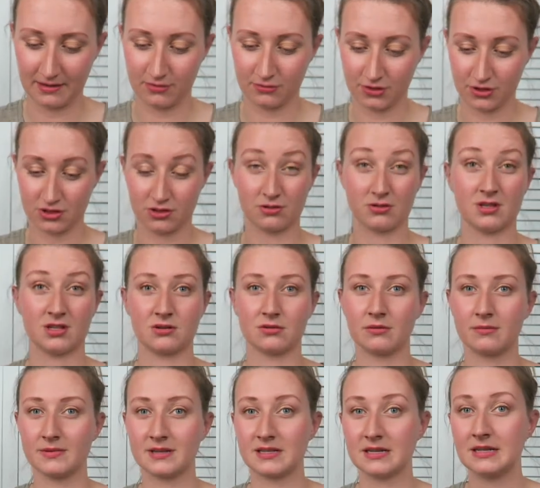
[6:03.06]
I just thought this
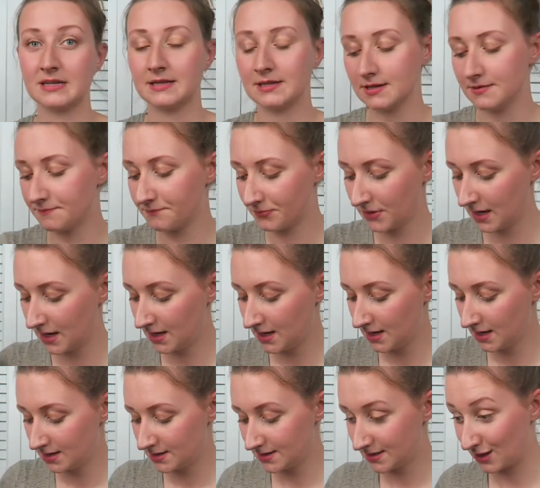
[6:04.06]
one was nicer
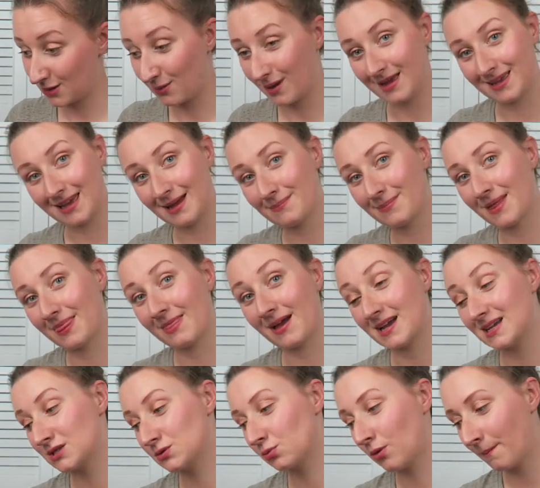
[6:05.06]
so yep
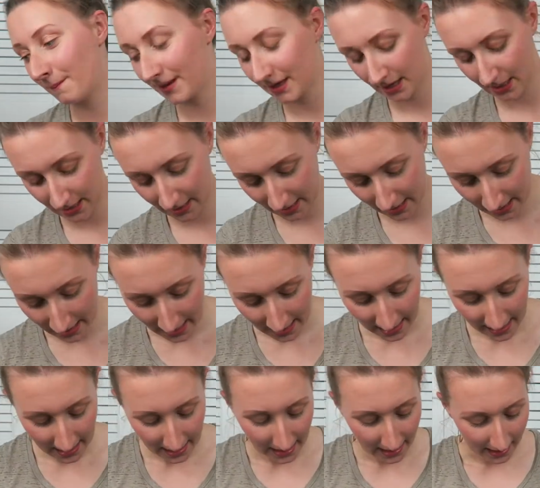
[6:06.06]
that is one bikini
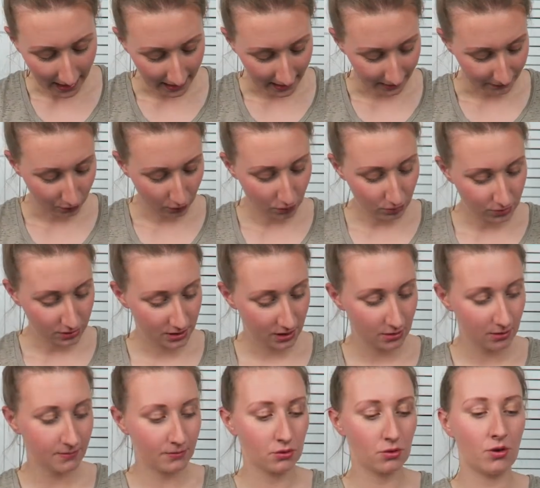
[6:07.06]
and I've
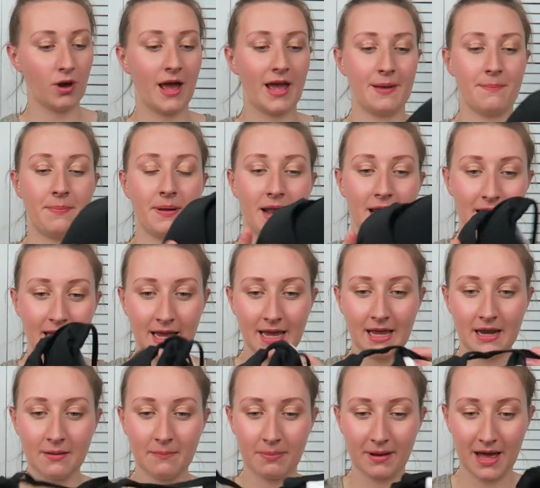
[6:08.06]
also bought a
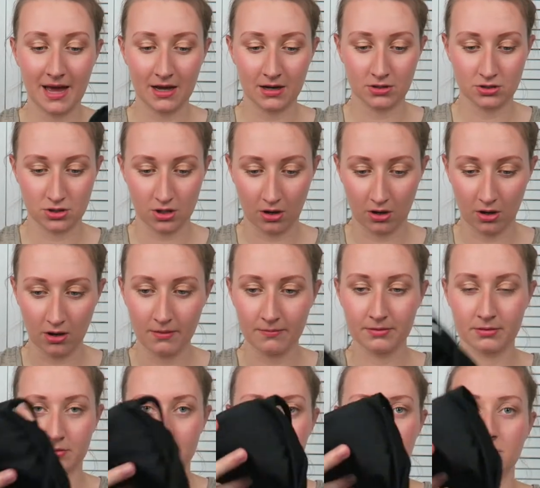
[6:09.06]
plain black
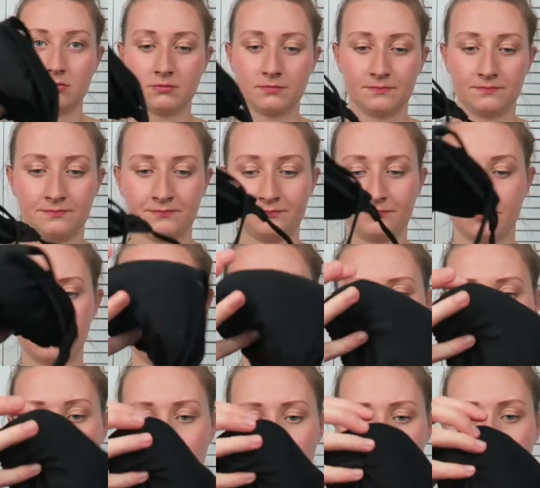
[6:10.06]
top ooh,
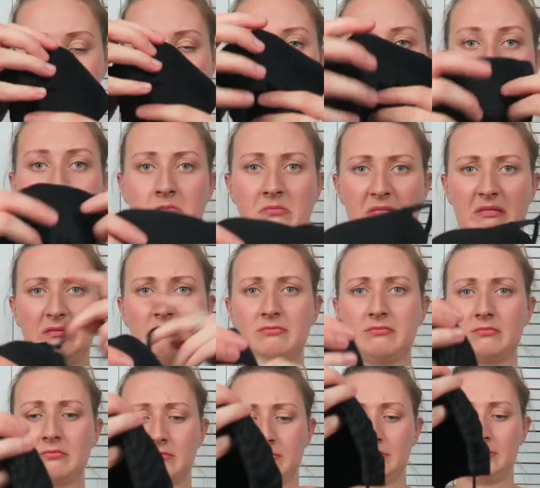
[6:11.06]
ooh,
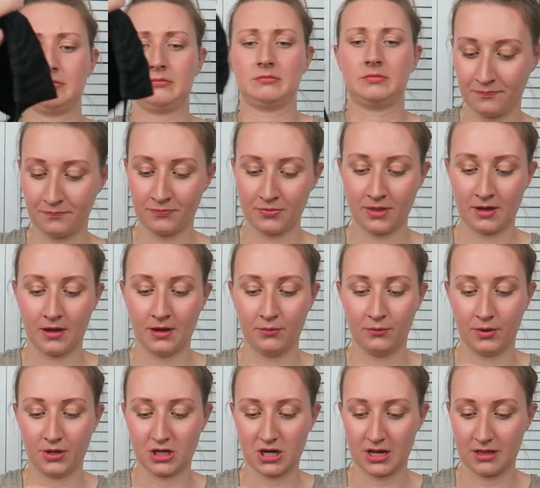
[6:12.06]

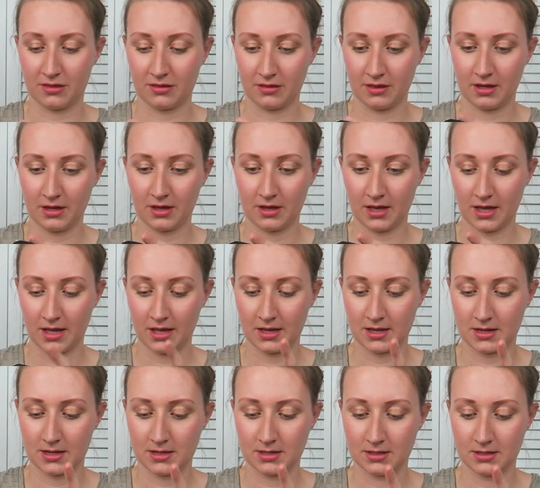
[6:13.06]
which I think
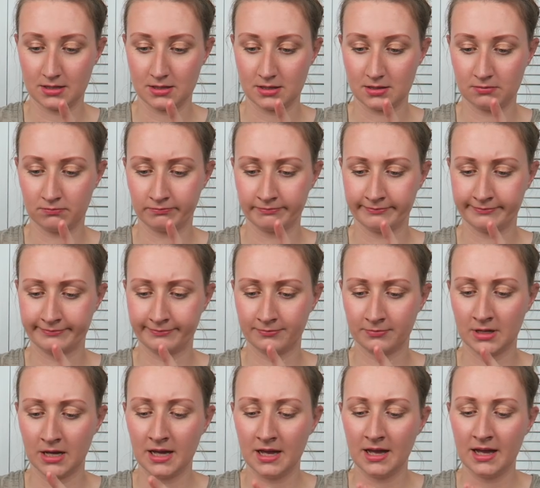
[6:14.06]
is
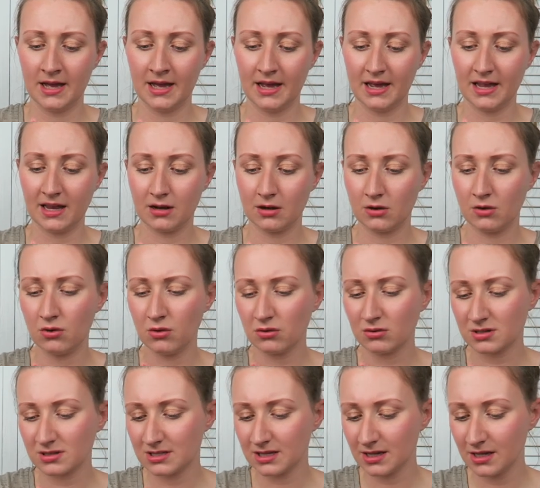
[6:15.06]
it
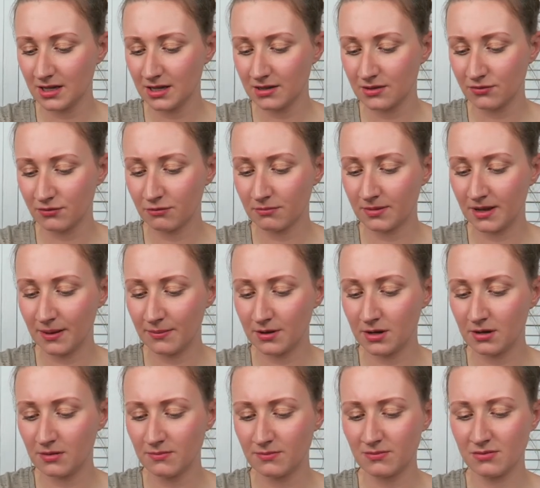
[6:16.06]
looks like it's from
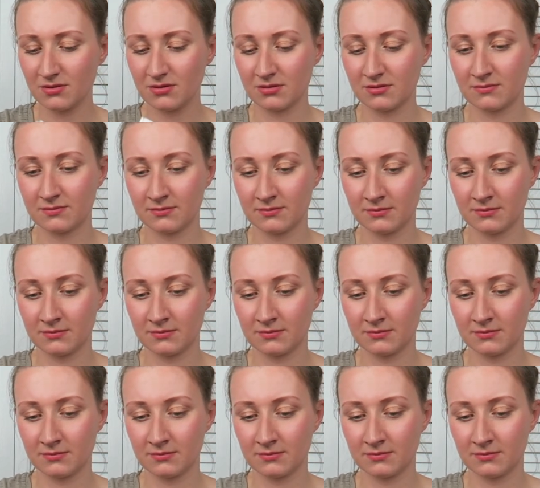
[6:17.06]
Debenhams